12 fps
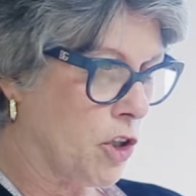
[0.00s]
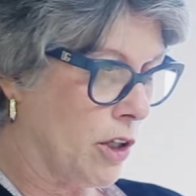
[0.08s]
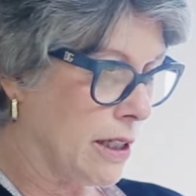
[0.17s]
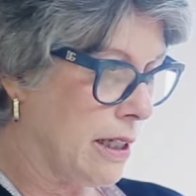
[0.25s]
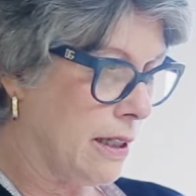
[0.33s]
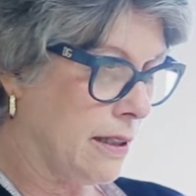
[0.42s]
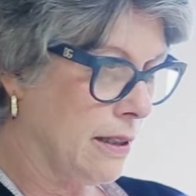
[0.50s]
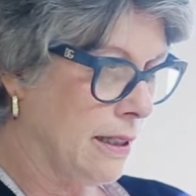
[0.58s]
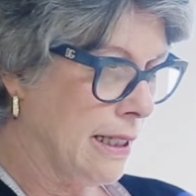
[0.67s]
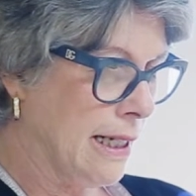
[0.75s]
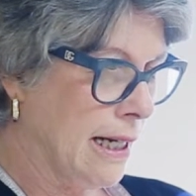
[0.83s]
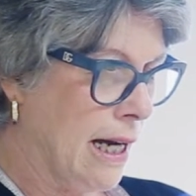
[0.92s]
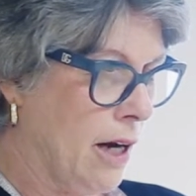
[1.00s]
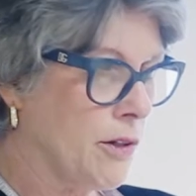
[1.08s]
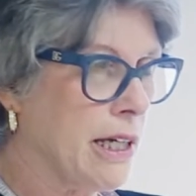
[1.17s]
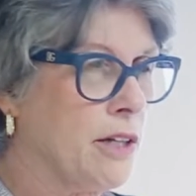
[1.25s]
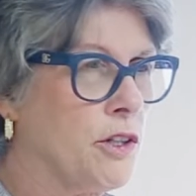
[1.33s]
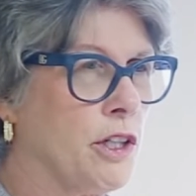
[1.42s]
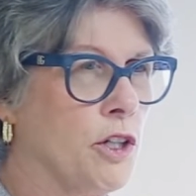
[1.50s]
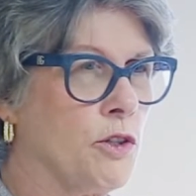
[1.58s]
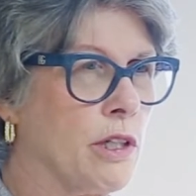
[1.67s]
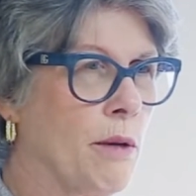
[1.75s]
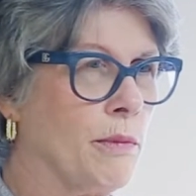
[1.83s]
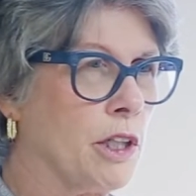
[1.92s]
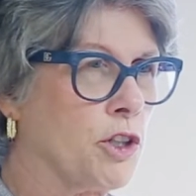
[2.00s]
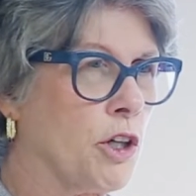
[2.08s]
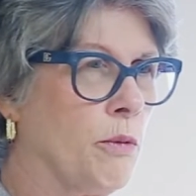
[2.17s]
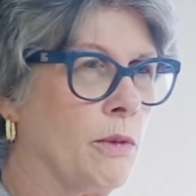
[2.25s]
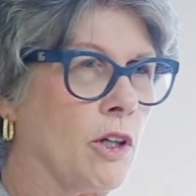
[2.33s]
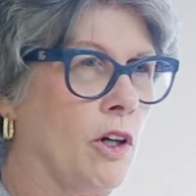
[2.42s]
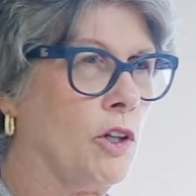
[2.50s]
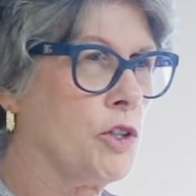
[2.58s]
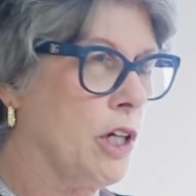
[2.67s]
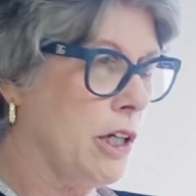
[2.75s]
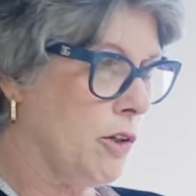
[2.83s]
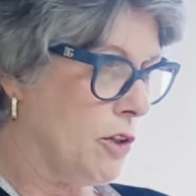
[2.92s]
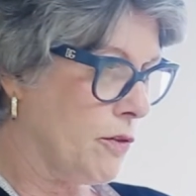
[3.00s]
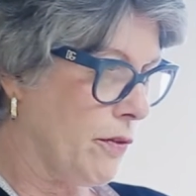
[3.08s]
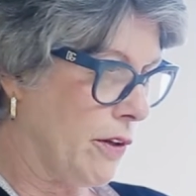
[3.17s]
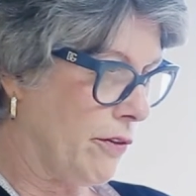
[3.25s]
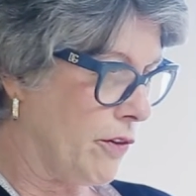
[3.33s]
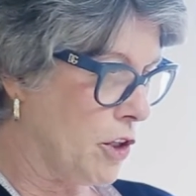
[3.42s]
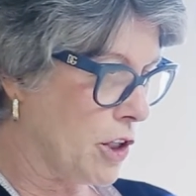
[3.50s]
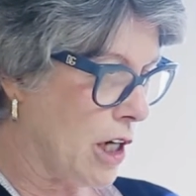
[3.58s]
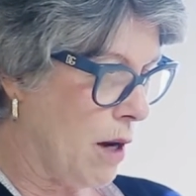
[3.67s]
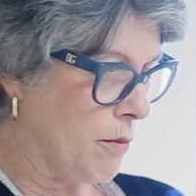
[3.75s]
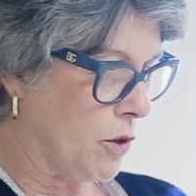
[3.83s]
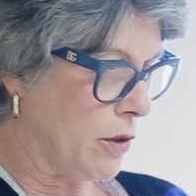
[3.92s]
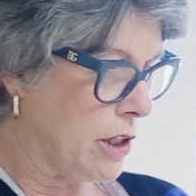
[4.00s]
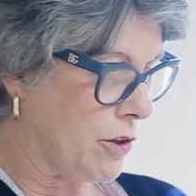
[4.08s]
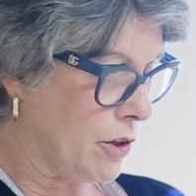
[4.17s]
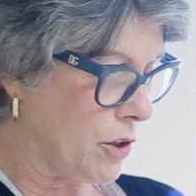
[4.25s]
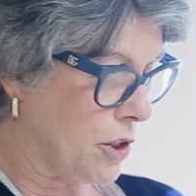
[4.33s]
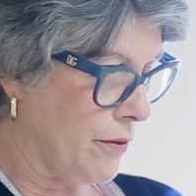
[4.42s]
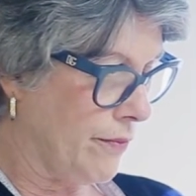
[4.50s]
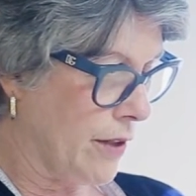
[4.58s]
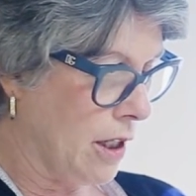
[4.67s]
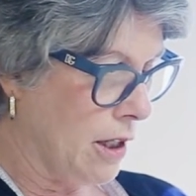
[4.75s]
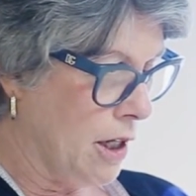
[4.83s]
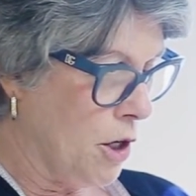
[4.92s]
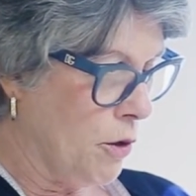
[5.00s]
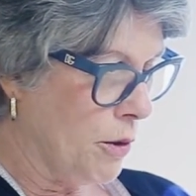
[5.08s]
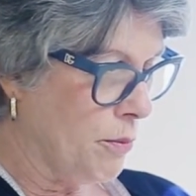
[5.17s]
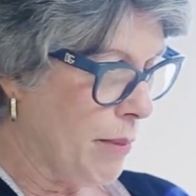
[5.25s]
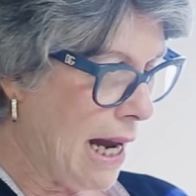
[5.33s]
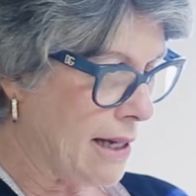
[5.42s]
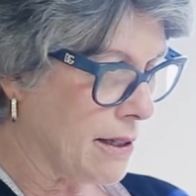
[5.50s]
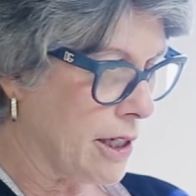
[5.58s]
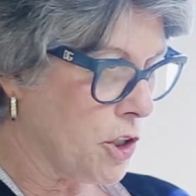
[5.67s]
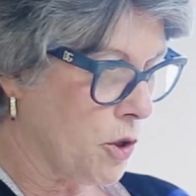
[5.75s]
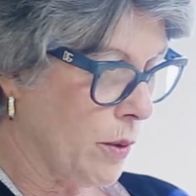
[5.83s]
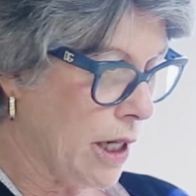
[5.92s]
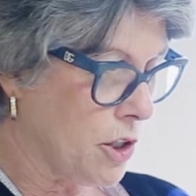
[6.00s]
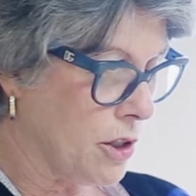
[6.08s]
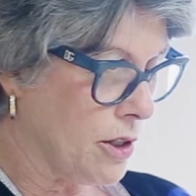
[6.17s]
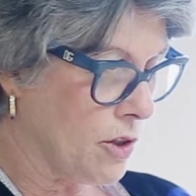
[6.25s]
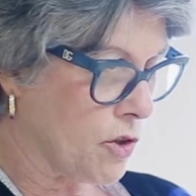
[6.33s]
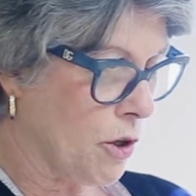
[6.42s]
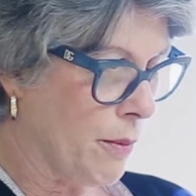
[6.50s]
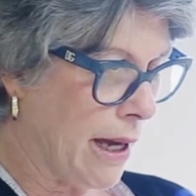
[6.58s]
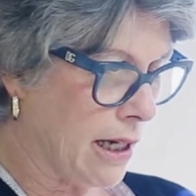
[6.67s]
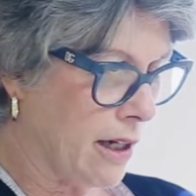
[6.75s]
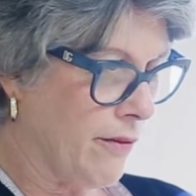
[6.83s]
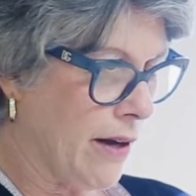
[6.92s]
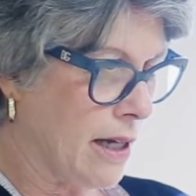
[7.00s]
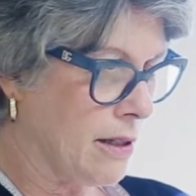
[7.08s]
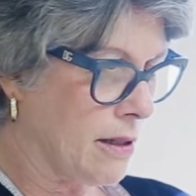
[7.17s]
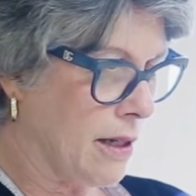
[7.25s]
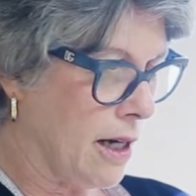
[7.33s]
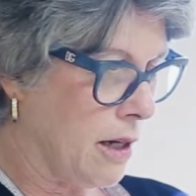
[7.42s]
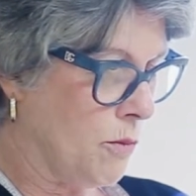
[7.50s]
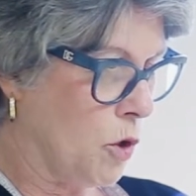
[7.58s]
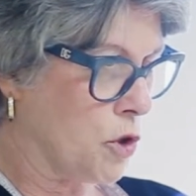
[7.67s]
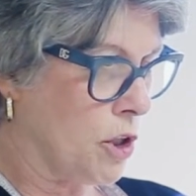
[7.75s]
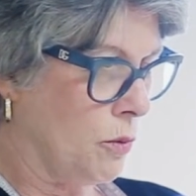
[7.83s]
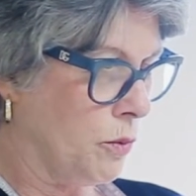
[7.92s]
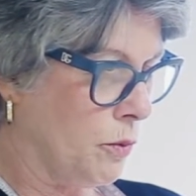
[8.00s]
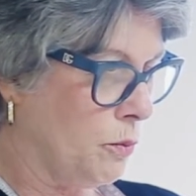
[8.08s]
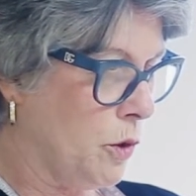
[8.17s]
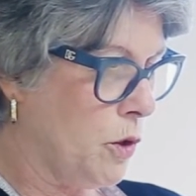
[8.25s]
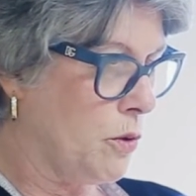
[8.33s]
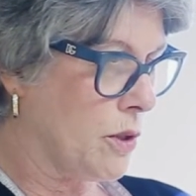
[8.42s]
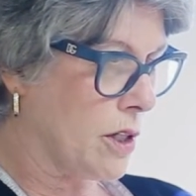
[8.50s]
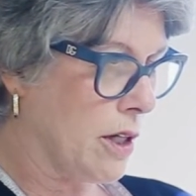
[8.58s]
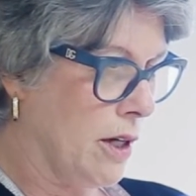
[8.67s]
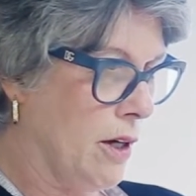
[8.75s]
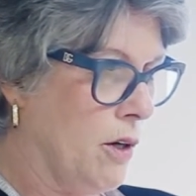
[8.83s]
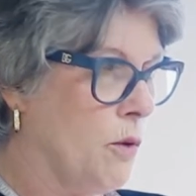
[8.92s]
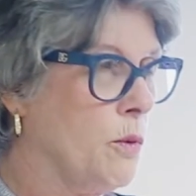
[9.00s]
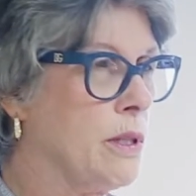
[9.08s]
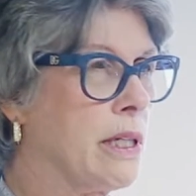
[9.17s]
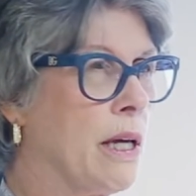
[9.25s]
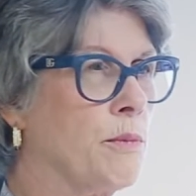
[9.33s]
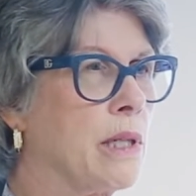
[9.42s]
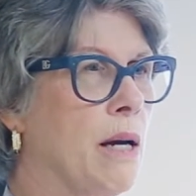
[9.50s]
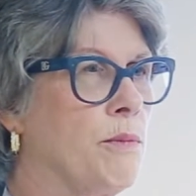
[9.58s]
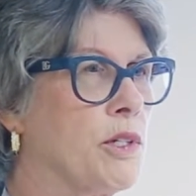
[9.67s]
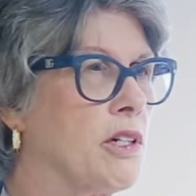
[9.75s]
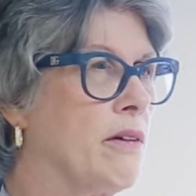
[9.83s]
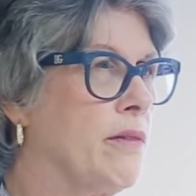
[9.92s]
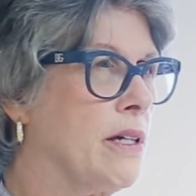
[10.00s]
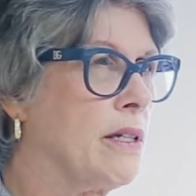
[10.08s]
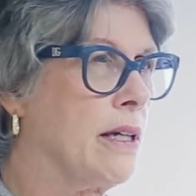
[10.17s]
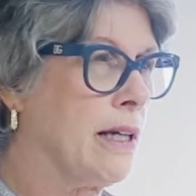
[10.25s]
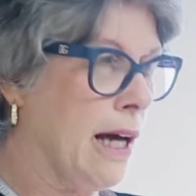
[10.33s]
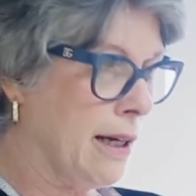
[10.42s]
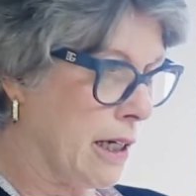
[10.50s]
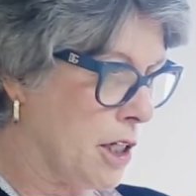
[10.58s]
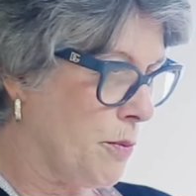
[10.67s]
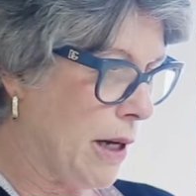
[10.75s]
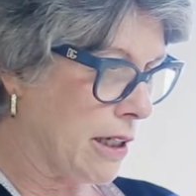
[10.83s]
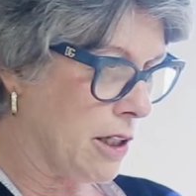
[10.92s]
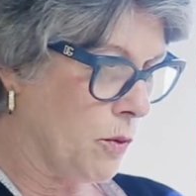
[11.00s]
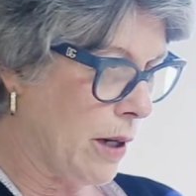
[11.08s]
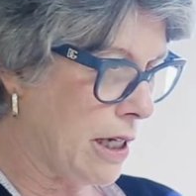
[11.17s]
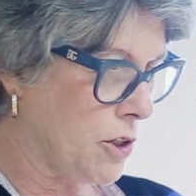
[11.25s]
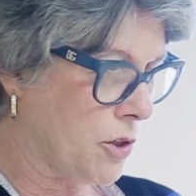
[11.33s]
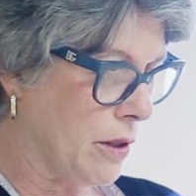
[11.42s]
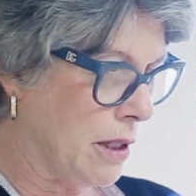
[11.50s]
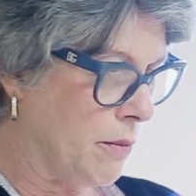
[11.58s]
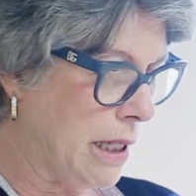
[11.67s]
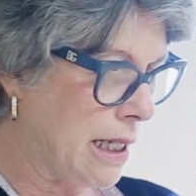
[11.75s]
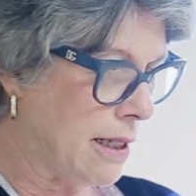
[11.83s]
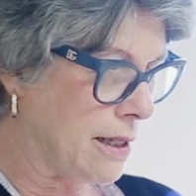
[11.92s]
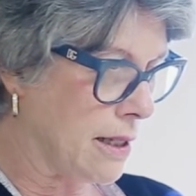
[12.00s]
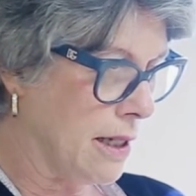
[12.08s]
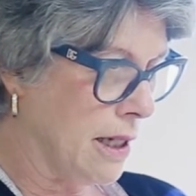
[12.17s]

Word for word: daunting. I was introduced some of the terminology used for the first time in research. Past situations, traumatic events, and emotional wounds would sometimes surface in unexpected ways during the meetings